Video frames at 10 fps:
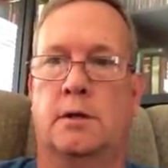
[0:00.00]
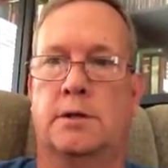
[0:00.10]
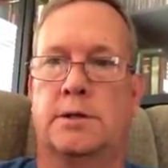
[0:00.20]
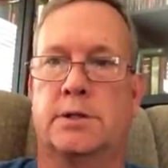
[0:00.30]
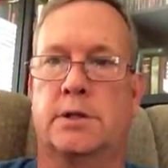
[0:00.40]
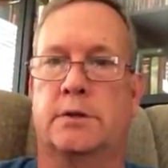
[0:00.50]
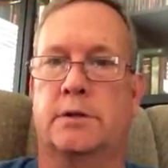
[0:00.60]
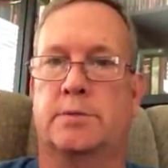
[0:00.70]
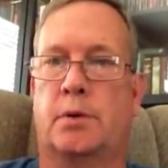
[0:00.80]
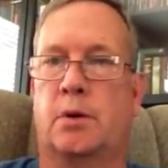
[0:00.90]
considered
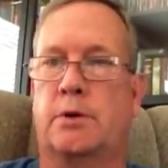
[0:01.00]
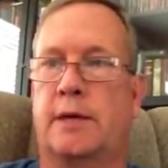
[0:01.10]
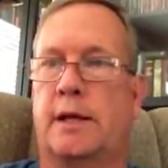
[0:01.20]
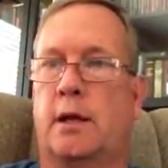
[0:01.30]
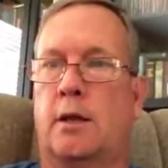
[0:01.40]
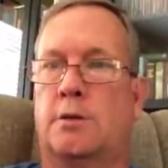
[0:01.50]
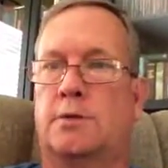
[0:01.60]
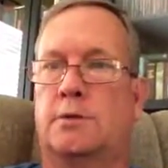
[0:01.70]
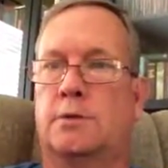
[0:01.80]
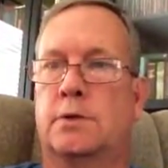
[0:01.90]
as part of that
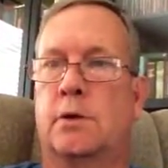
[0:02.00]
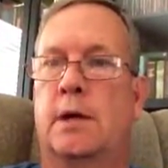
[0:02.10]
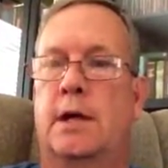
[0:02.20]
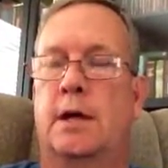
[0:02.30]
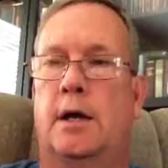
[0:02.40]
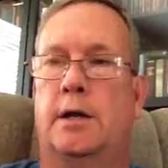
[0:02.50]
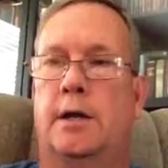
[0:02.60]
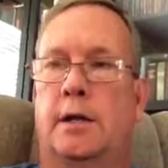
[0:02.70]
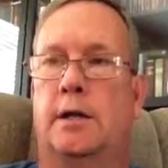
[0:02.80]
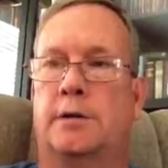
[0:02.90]
lawsuit. So an
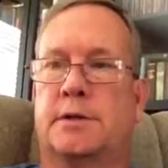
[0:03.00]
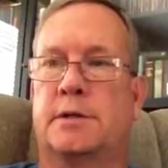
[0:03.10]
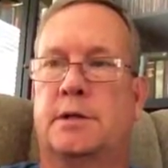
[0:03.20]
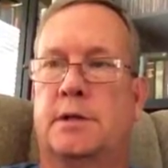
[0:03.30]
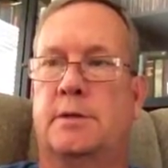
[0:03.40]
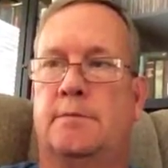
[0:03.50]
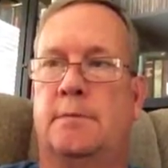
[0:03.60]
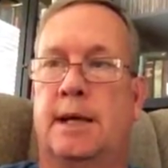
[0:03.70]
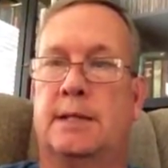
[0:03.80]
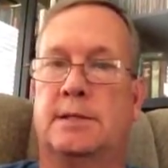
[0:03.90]
LLC,
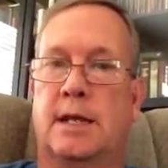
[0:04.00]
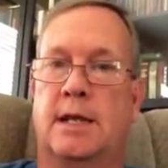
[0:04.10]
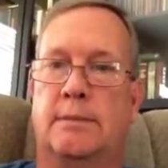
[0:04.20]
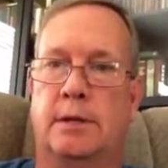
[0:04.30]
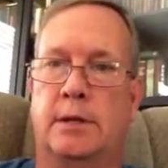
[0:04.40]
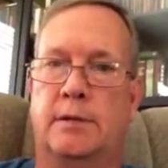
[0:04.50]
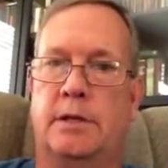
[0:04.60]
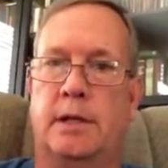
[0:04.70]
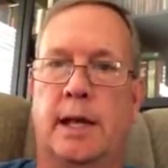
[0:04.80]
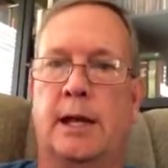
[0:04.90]
by its name,
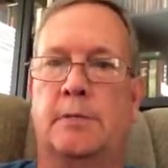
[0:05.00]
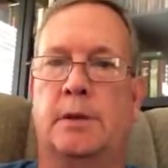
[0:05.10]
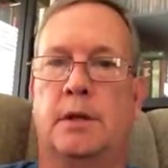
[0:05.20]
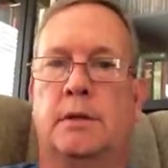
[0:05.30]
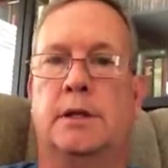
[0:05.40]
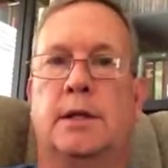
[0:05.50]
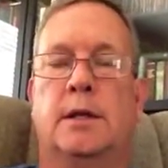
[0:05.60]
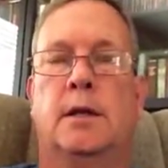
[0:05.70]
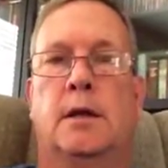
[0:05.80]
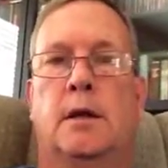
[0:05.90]
limited liability,
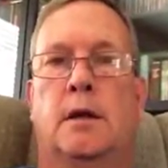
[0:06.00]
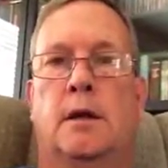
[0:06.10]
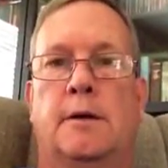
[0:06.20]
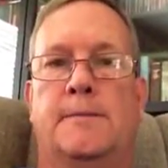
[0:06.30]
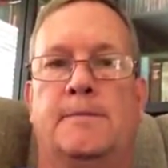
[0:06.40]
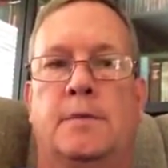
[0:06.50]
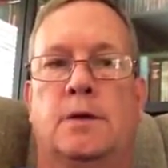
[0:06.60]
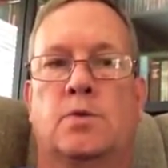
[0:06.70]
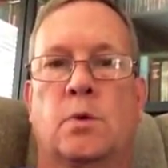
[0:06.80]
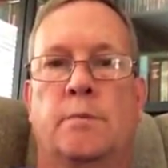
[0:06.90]

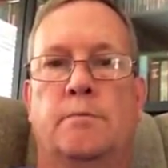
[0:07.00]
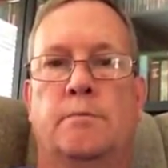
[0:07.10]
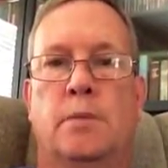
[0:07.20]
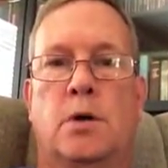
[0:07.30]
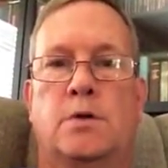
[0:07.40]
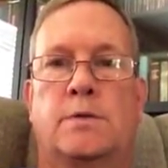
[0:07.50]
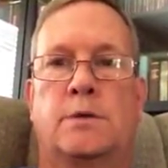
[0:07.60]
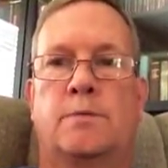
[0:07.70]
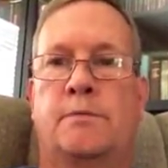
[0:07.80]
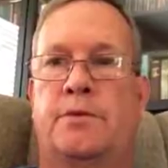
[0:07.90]
is what
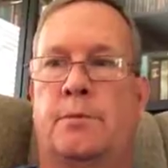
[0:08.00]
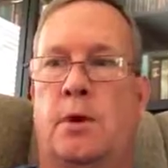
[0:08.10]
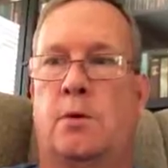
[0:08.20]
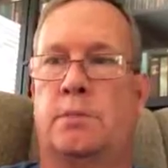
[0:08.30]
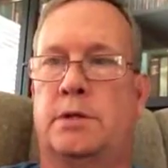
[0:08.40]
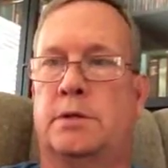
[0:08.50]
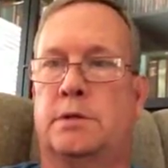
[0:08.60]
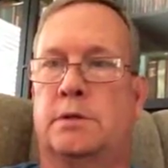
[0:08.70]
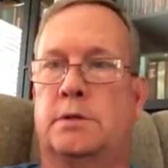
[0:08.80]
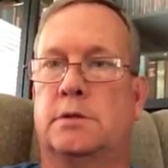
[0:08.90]
most small
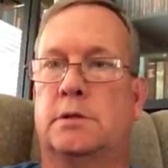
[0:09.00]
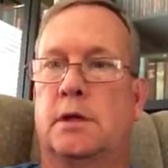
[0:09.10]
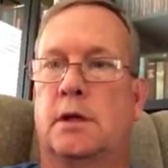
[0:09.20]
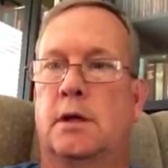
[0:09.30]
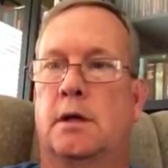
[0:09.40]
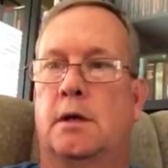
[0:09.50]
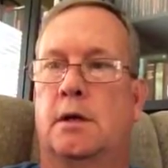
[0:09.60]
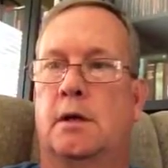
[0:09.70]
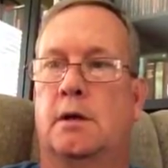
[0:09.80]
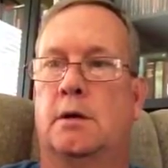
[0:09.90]
businesses
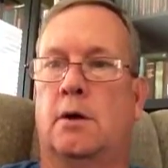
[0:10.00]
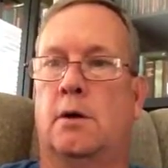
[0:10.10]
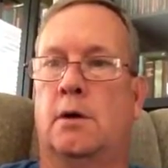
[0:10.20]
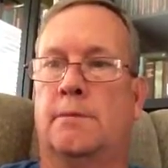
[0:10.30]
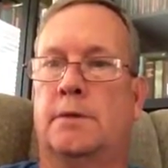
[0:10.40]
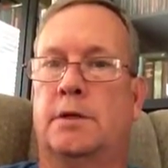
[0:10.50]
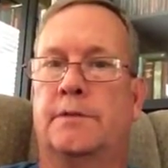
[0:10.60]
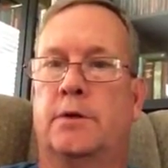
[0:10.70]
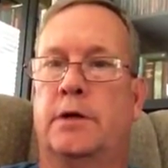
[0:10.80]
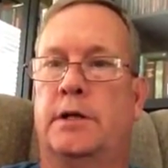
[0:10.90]
are. It's
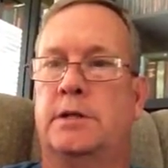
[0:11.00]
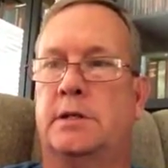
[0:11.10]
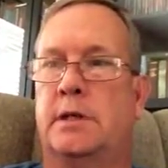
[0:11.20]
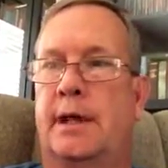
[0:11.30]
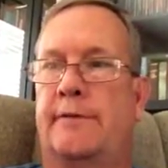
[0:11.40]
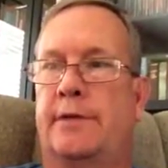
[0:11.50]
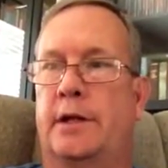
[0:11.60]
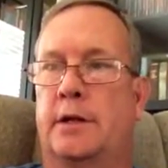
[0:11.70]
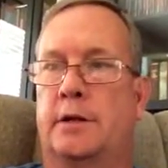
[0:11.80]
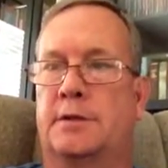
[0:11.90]
very easy to have an
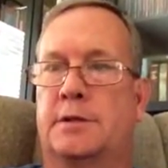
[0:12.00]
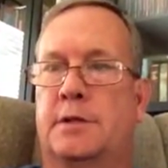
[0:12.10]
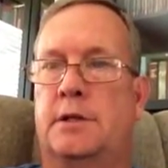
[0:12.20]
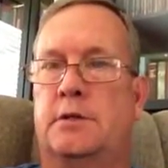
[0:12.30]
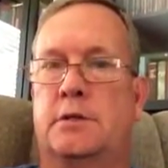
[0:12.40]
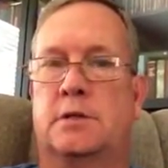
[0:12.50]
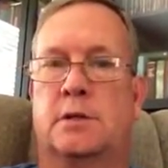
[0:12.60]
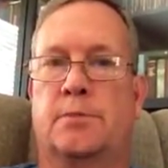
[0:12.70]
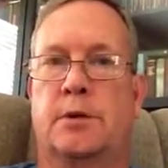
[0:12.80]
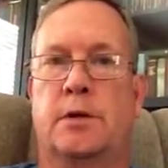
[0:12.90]
LLC. You just
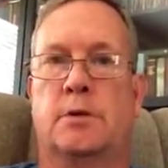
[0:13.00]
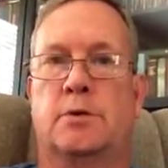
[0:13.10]
simply go